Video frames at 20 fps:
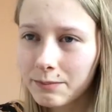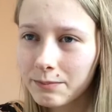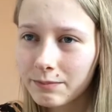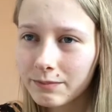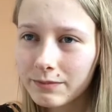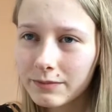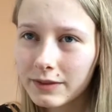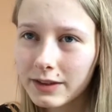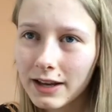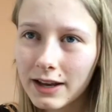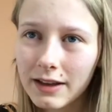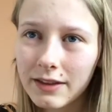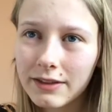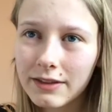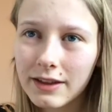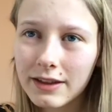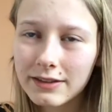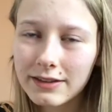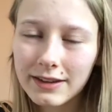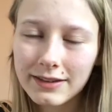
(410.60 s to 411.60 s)
yeah,
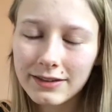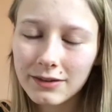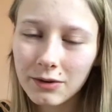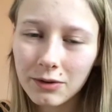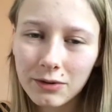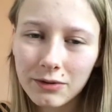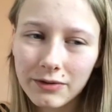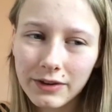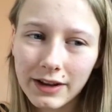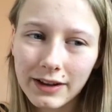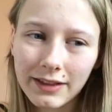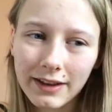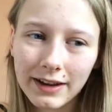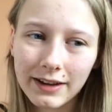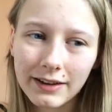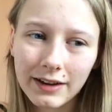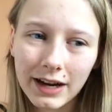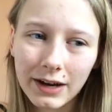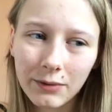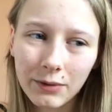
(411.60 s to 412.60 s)
that's the whole thing, like
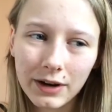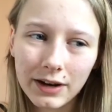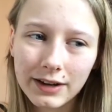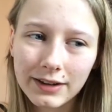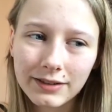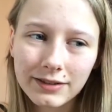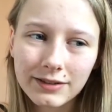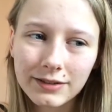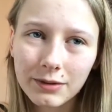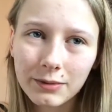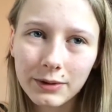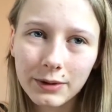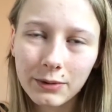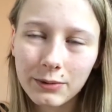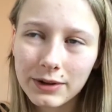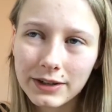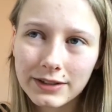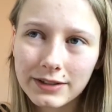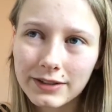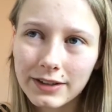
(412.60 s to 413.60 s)
why is no one
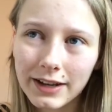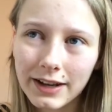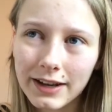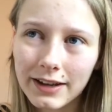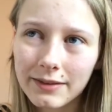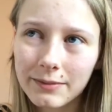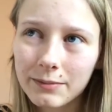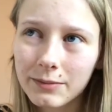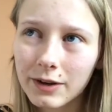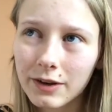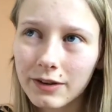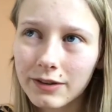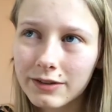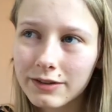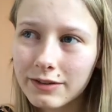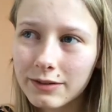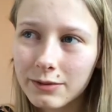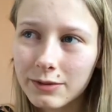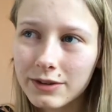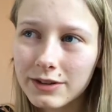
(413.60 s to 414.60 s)
questioning it? Because
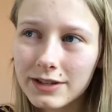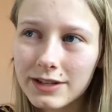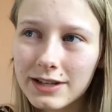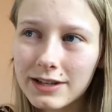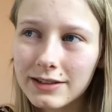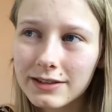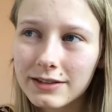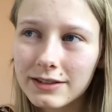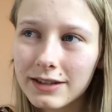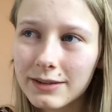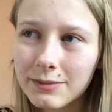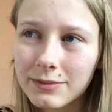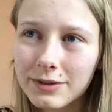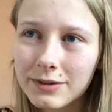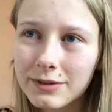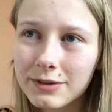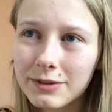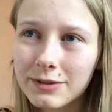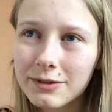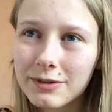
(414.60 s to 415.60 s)
Christine seems
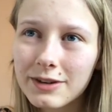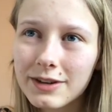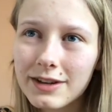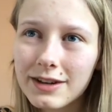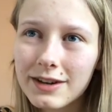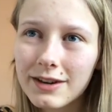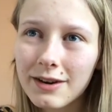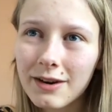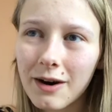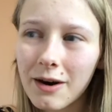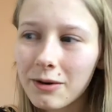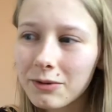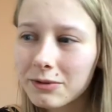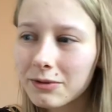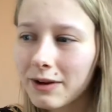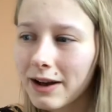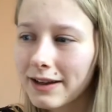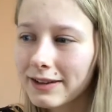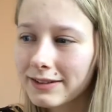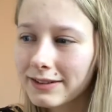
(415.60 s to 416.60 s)
to also
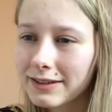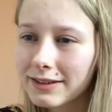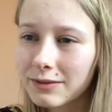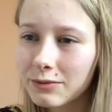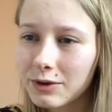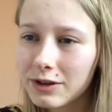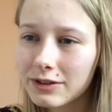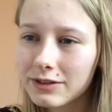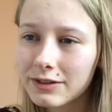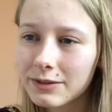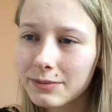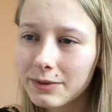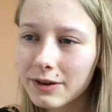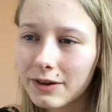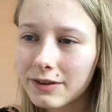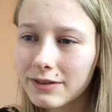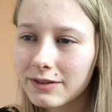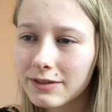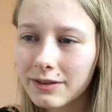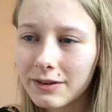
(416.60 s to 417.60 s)
ask this question,
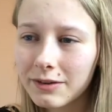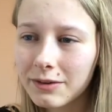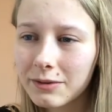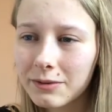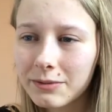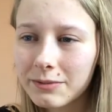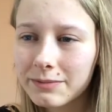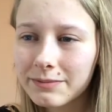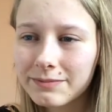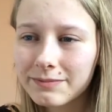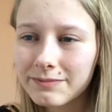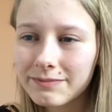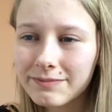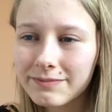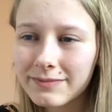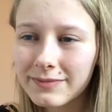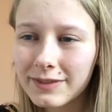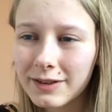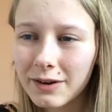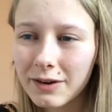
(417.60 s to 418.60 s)
because all
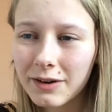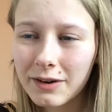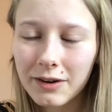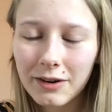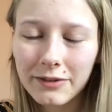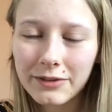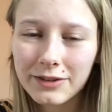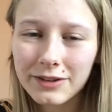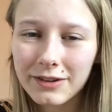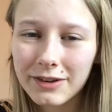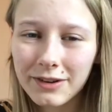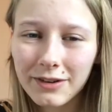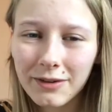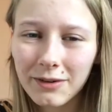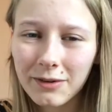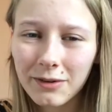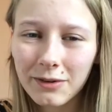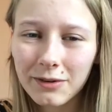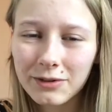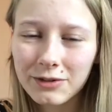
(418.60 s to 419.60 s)
of a sudden
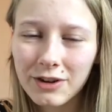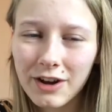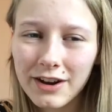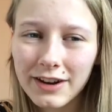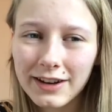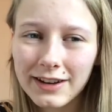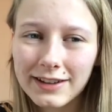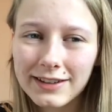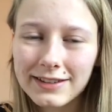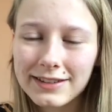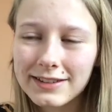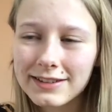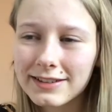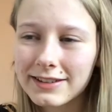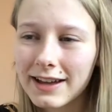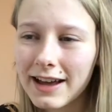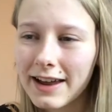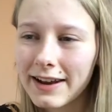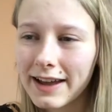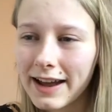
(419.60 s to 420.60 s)
all journalists
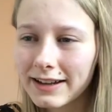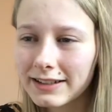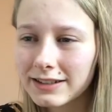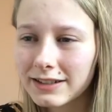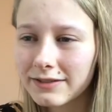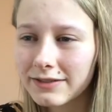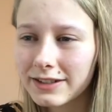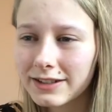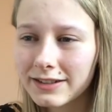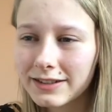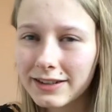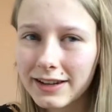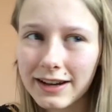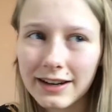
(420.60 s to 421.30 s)
and activists kind